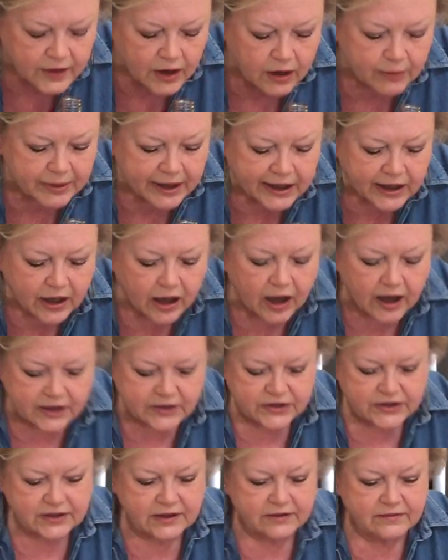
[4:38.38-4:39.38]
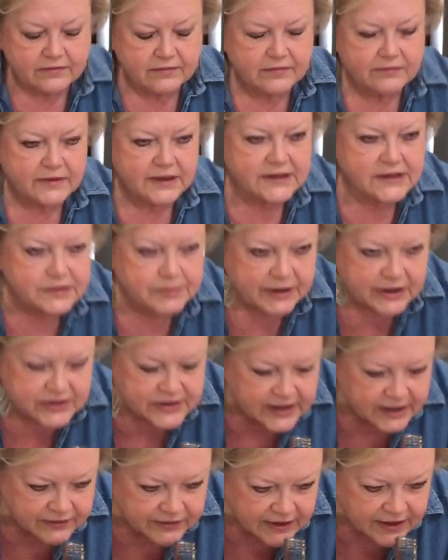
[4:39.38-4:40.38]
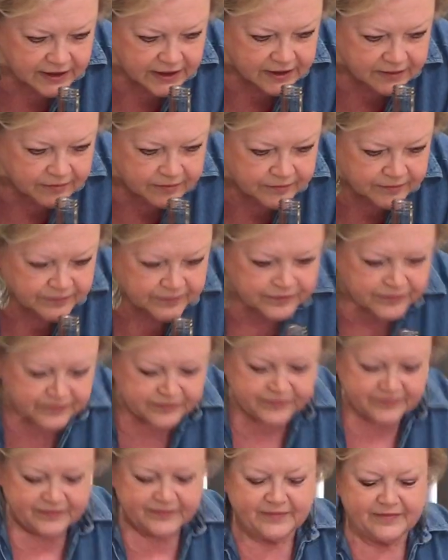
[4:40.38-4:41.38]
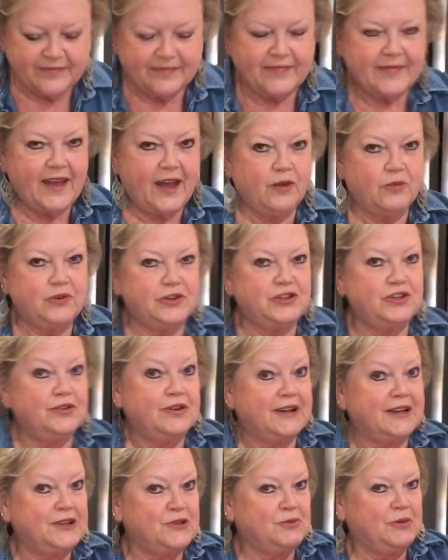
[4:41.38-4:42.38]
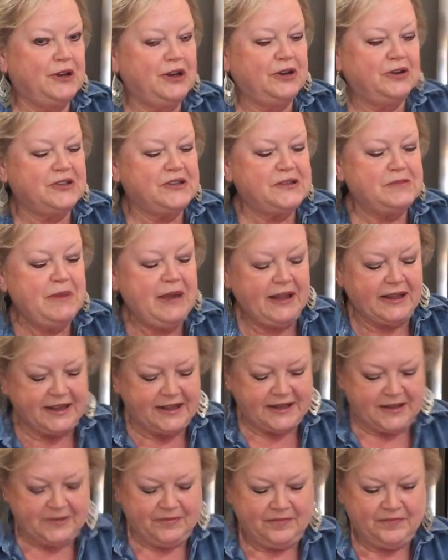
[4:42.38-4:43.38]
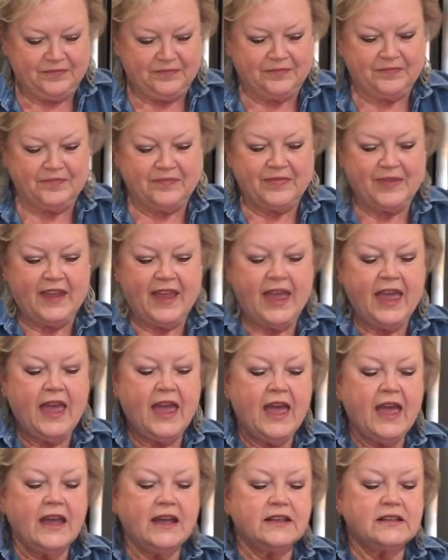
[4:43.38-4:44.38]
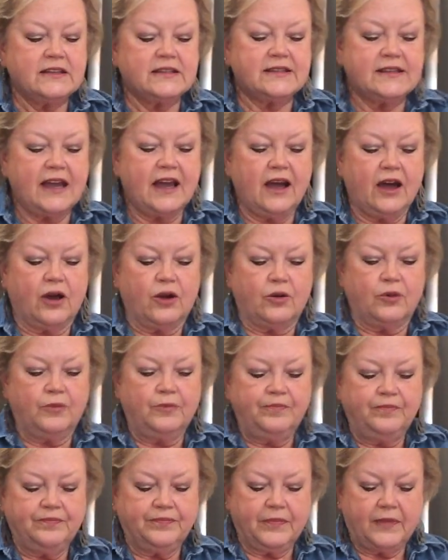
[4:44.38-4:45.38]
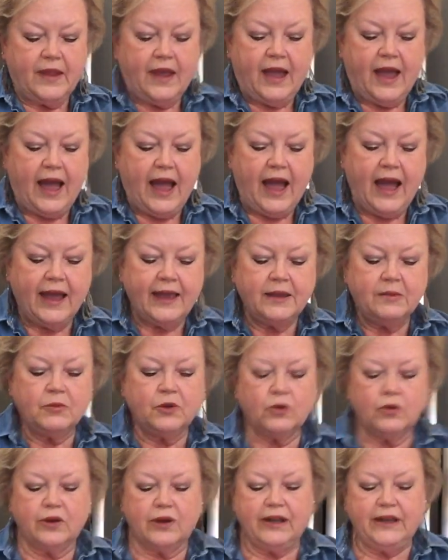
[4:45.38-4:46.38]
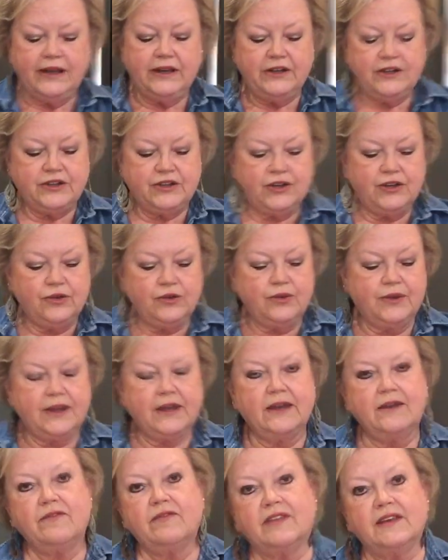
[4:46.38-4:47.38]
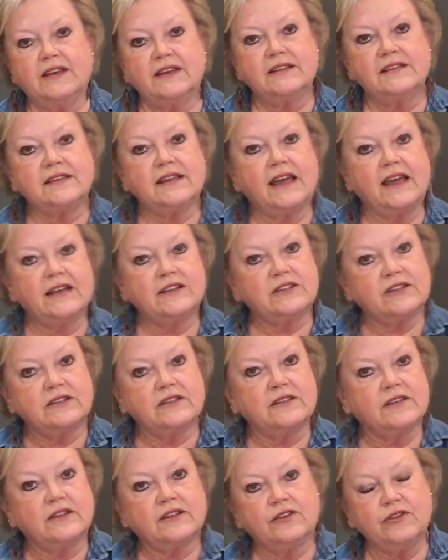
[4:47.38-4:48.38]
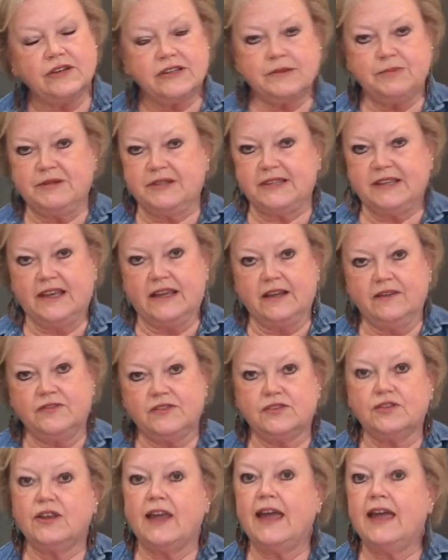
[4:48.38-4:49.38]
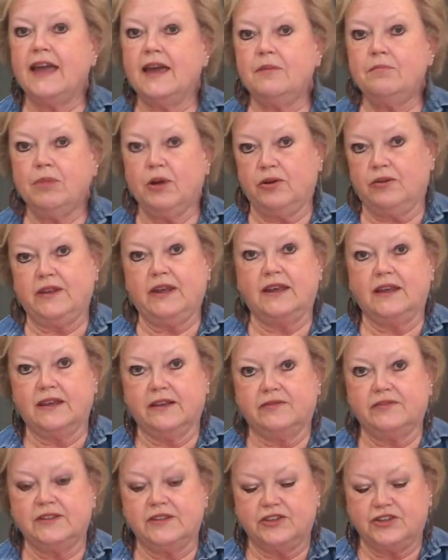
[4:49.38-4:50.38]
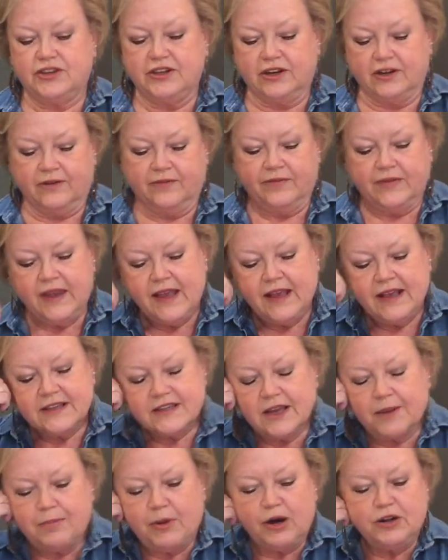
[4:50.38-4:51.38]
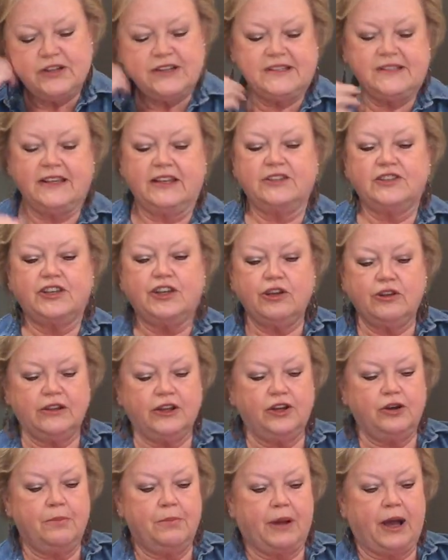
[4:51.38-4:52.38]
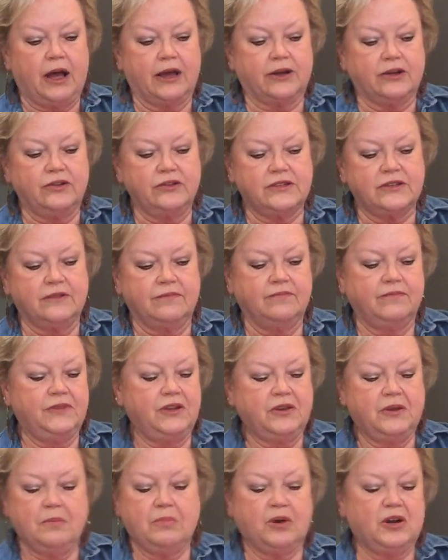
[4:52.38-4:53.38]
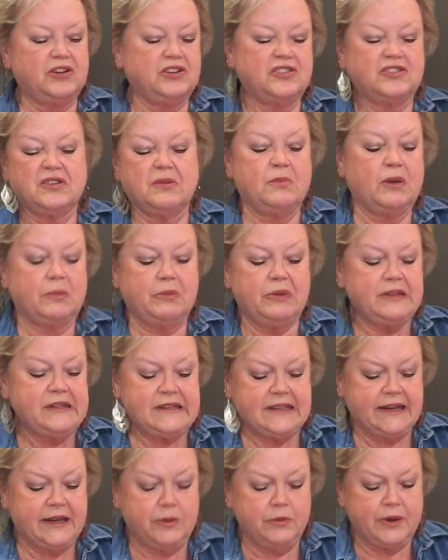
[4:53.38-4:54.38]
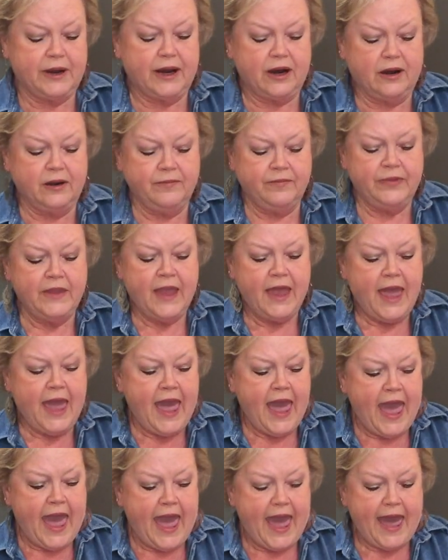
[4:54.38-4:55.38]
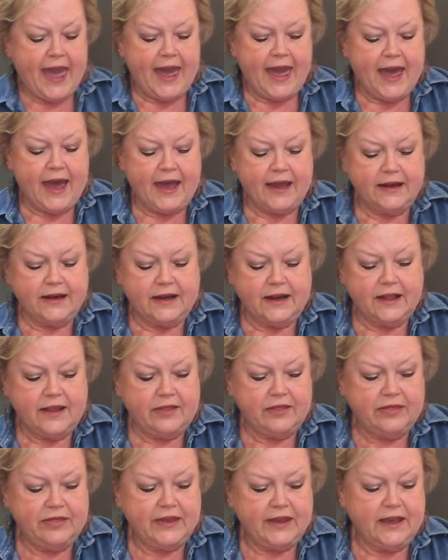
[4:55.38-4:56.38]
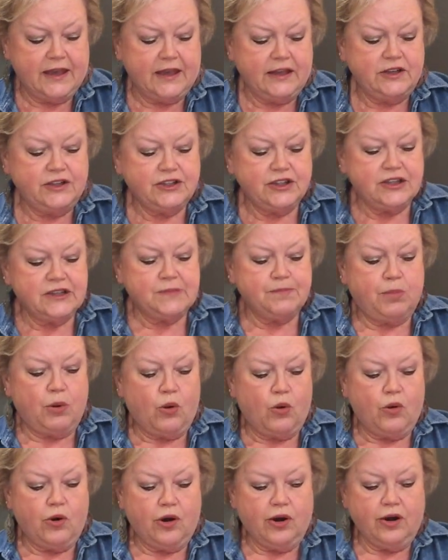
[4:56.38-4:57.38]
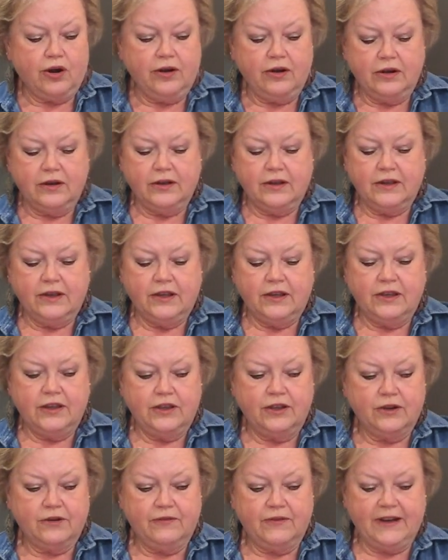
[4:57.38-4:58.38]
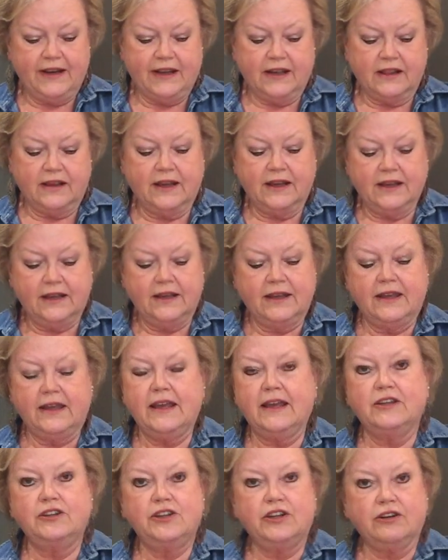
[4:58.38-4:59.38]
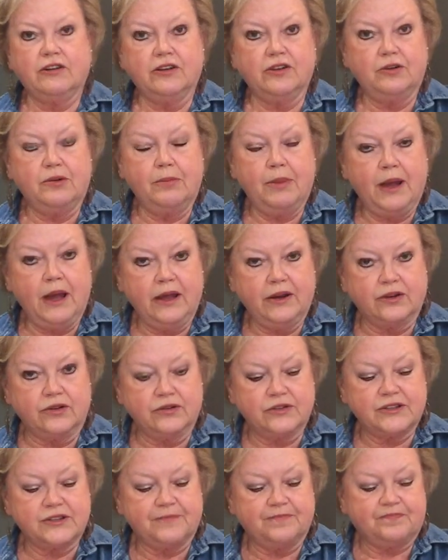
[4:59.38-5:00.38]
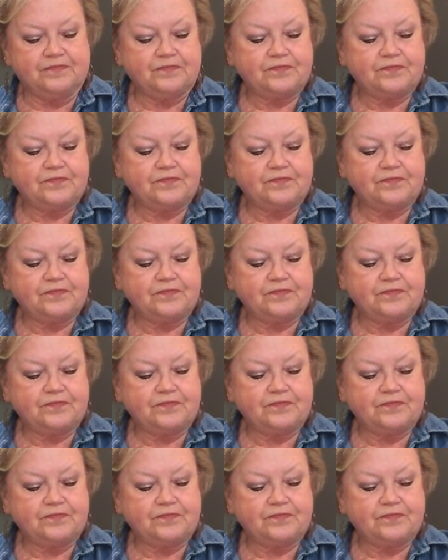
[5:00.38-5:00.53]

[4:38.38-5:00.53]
Oh my gosh, that smells heavenly. I wish you guys were here to smell it. So I'm going to give this as Christmas gifts and birthday gifts this year. So I purchased these cute little bottles. You can purchase them almost anywhere. And then just pour your vanilla into your little bottles.